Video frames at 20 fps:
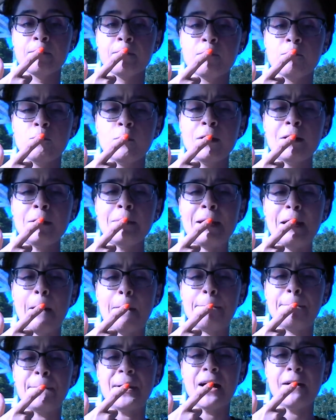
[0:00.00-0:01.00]
We're going to make a
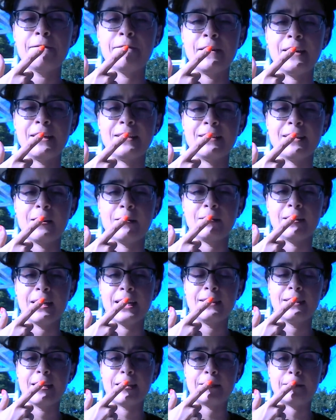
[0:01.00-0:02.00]
puffing sound
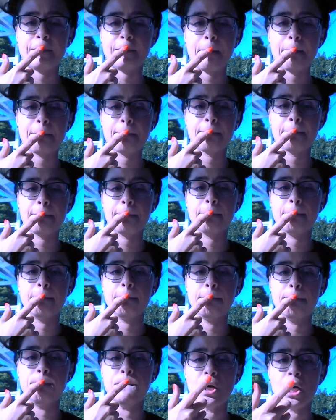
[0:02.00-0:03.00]
like this.
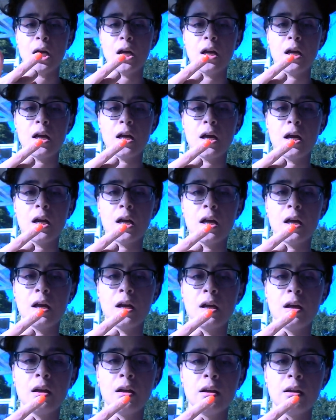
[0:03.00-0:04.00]
B.
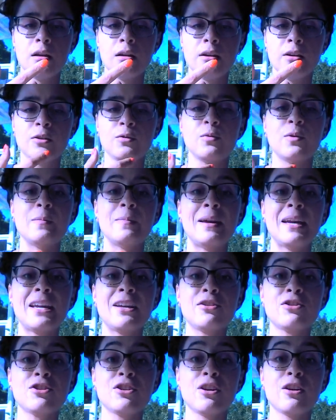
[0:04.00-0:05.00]
We're
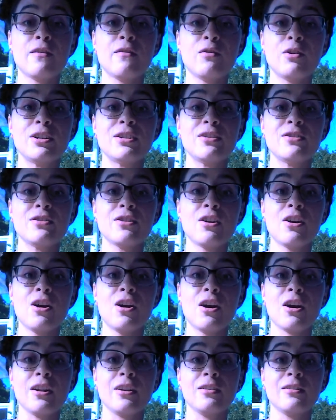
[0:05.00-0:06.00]
making sure our voices are
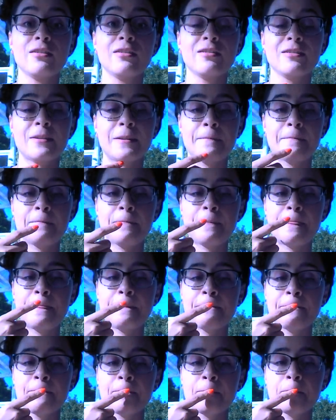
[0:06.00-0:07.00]
on.
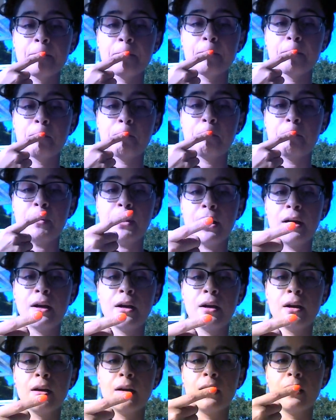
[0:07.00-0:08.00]
B.
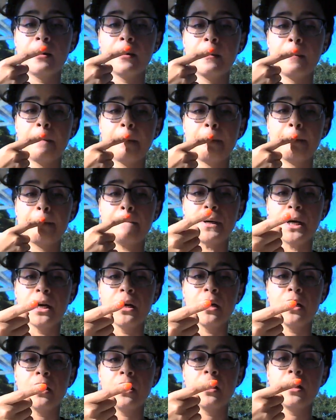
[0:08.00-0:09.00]
B.
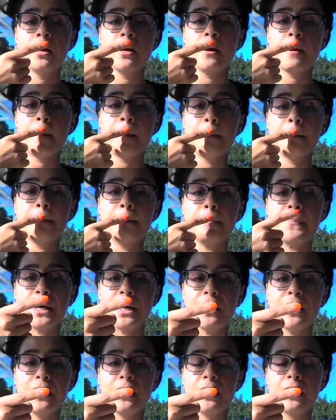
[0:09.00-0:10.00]
B.
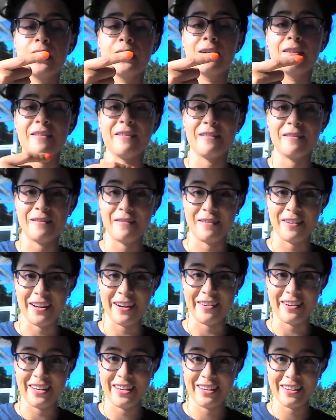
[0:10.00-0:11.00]

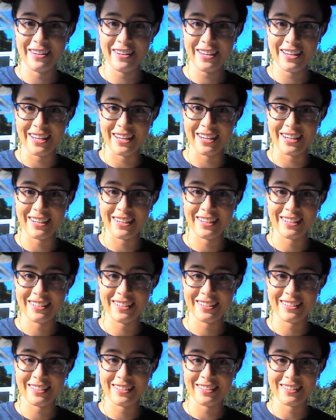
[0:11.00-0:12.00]
Very good.
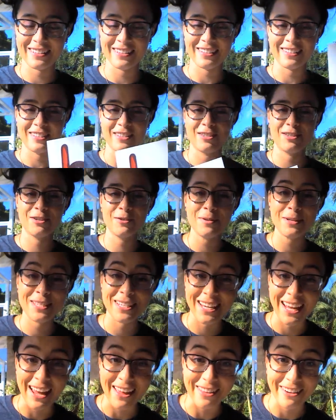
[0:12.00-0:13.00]
Let's do it
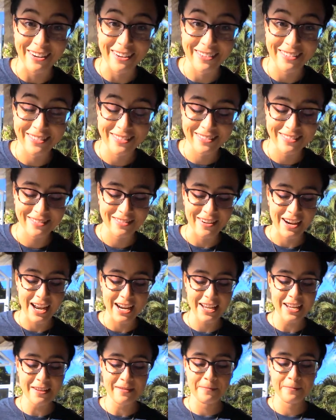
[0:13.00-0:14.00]
together. Ready?